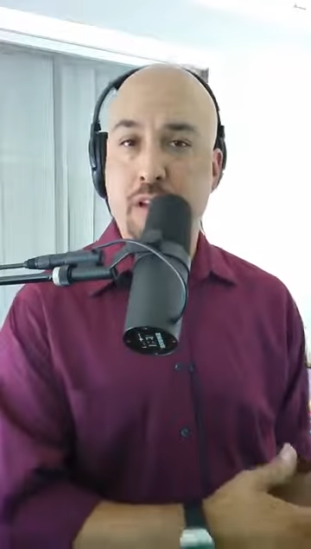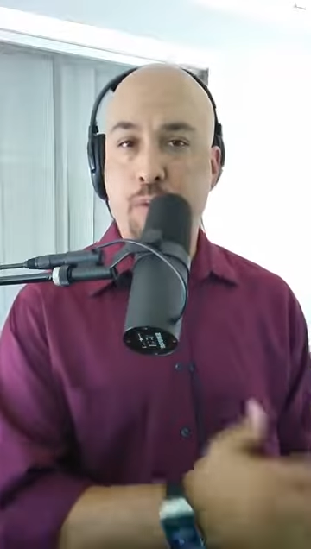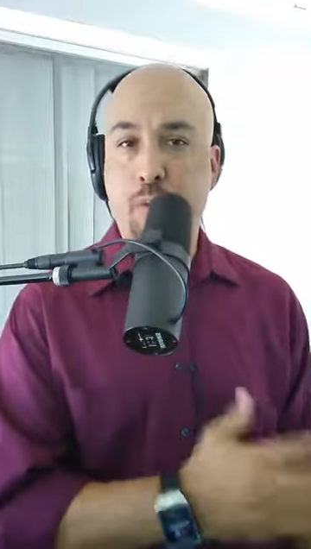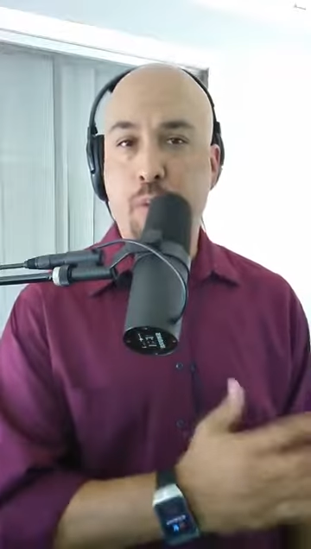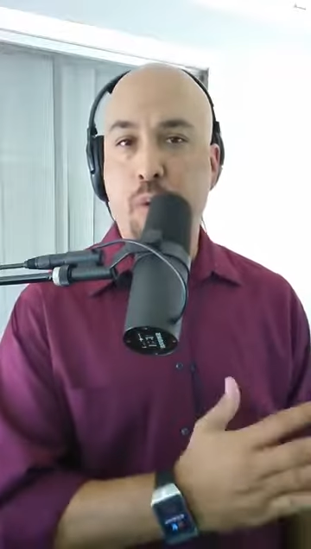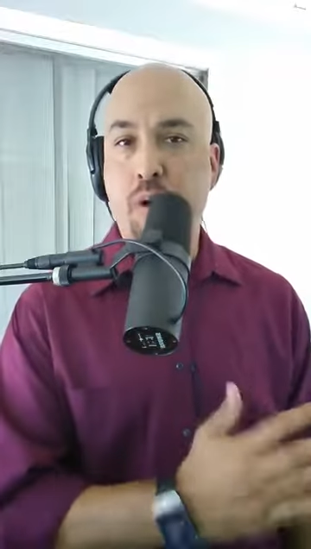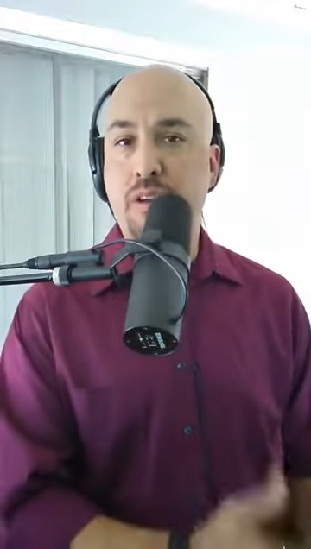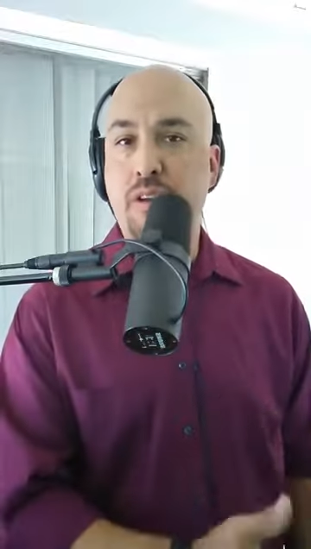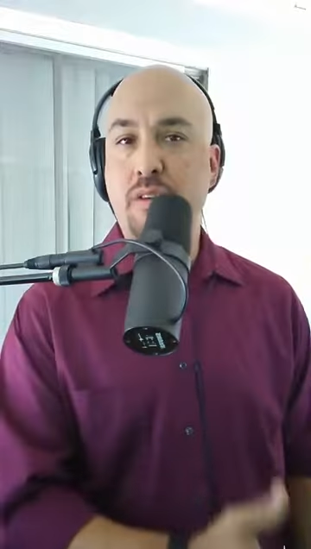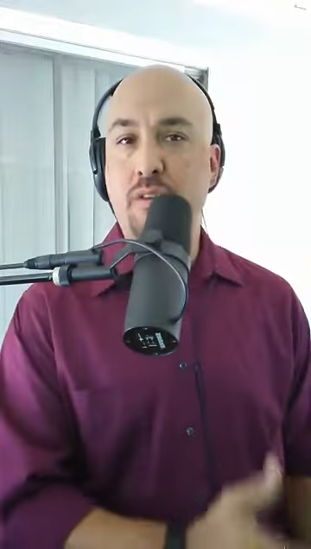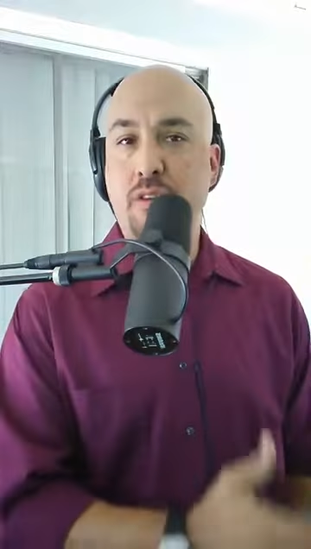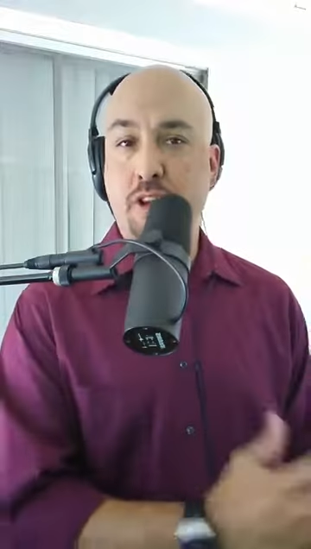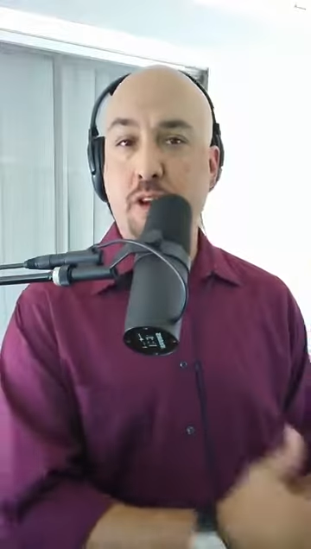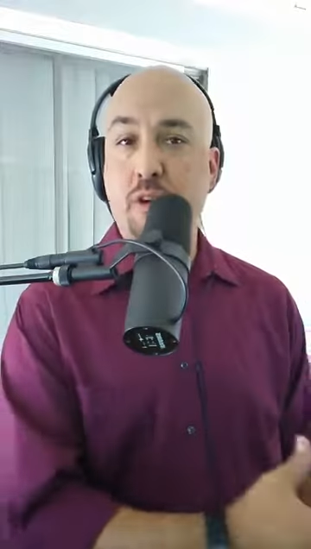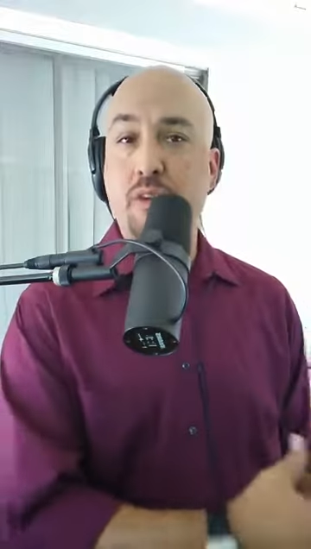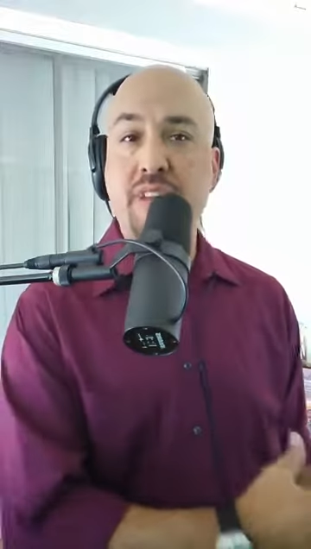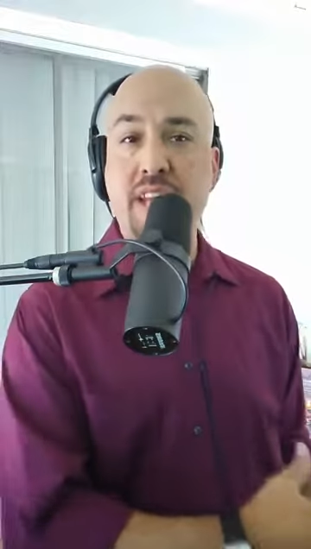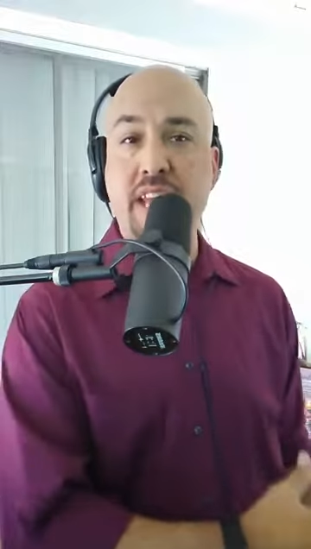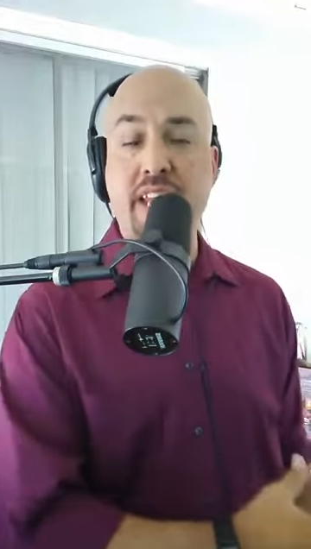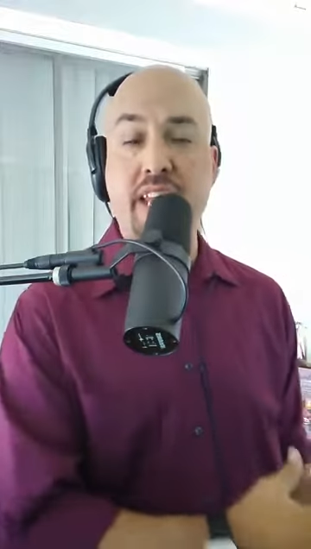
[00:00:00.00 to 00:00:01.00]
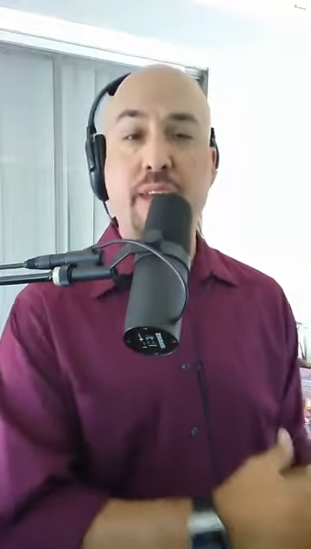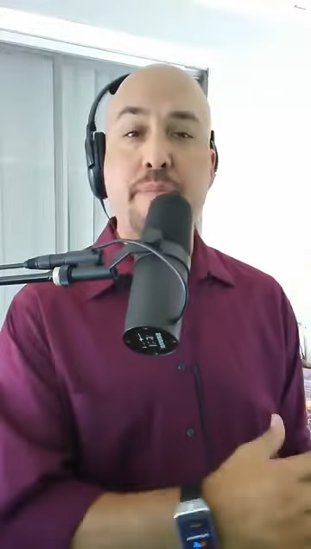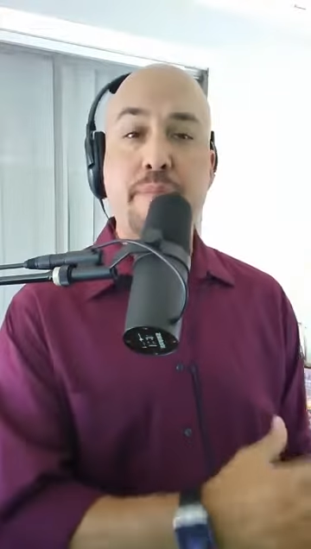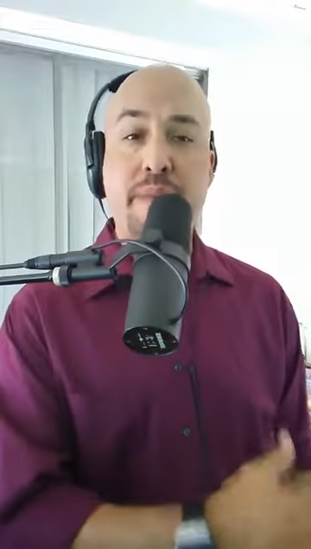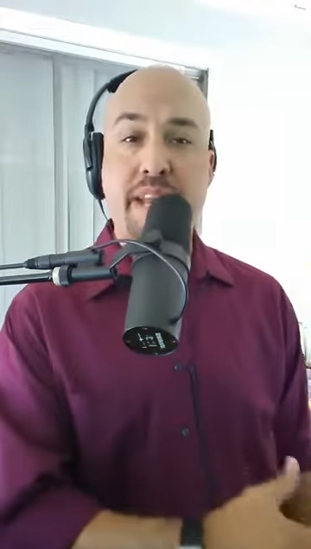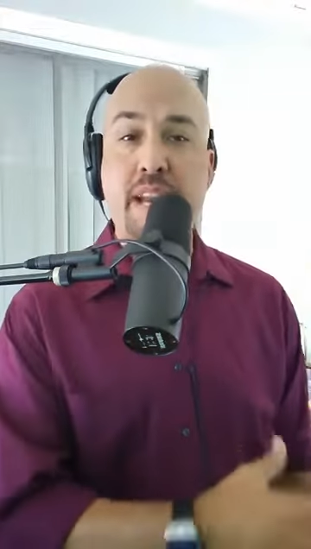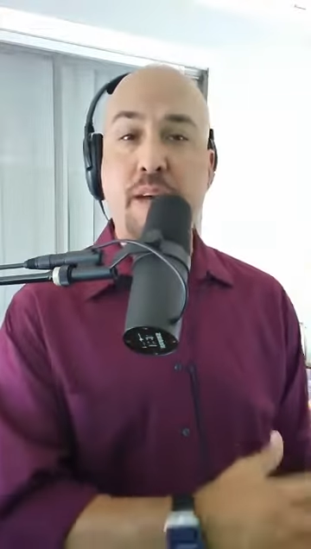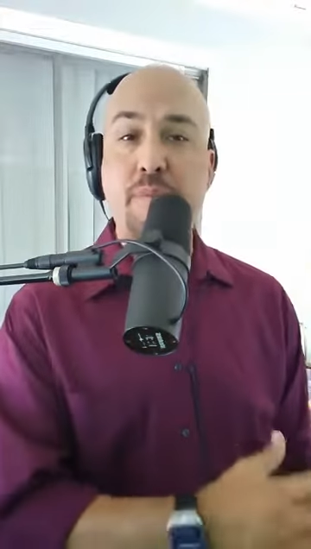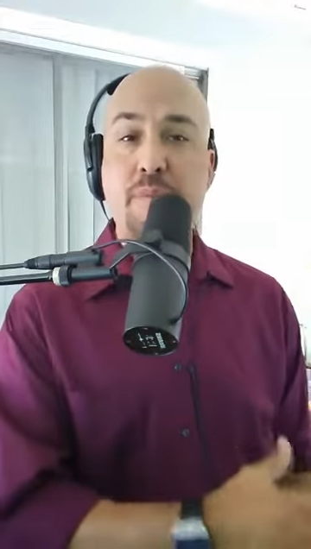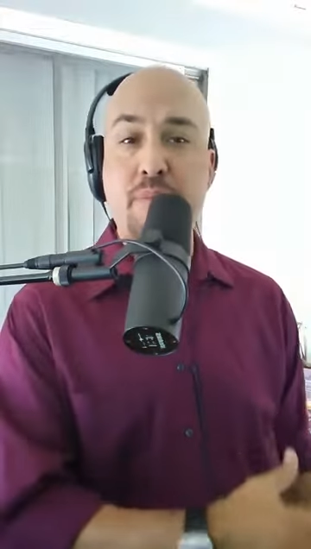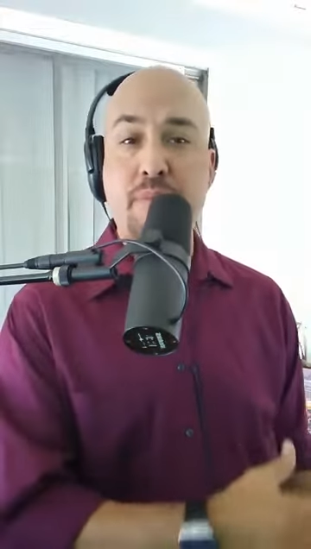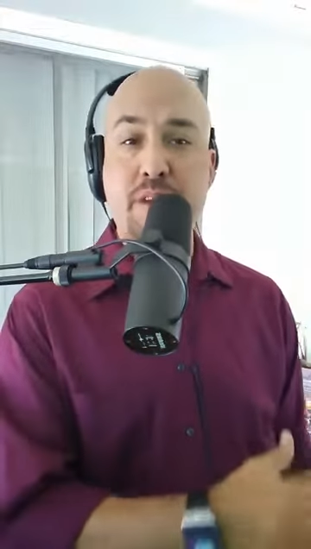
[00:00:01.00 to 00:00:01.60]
What you're taking may not be